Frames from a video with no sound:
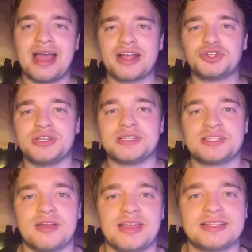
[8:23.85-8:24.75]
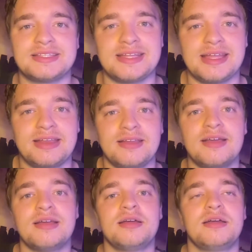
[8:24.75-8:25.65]
I actually saw that scene
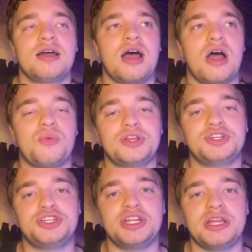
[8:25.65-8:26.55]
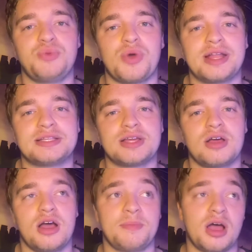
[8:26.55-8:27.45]
when she went,
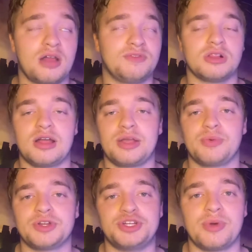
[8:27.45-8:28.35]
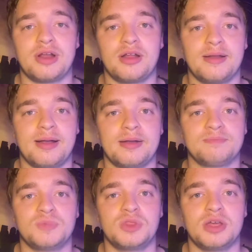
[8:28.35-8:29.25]
Amon Villani, when she went on
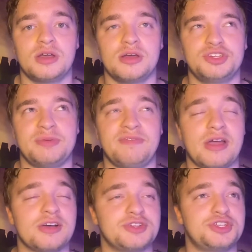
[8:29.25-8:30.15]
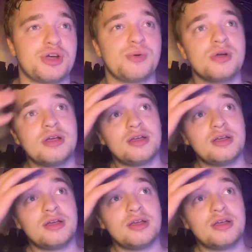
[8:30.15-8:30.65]
the Jimmy Fallon show.